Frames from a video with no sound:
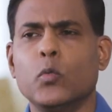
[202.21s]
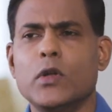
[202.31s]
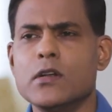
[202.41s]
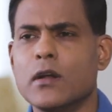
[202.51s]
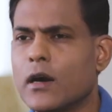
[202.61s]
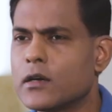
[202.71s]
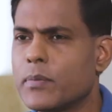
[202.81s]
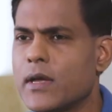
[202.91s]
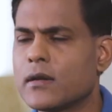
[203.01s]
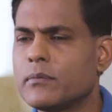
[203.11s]
will
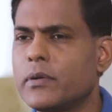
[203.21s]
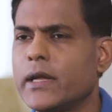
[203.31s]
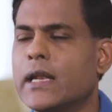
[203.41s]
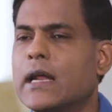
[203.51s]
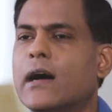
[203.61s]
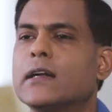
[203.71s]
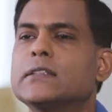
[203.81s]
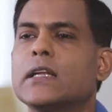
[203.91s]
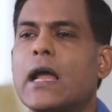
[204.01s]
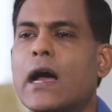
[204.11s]
not be complete
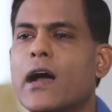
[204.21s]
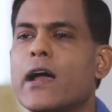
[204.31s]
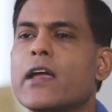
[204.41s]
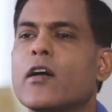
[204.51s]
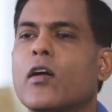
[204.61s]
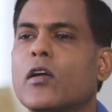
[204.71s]
until I